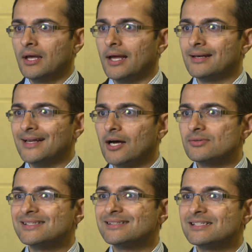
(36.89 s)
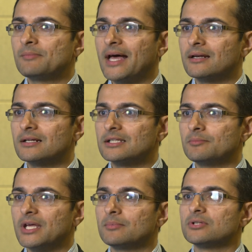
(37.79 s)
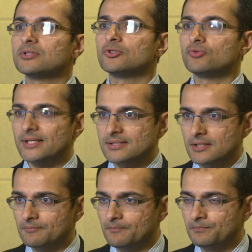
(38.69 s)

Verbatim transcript: and now systematically be able to address them.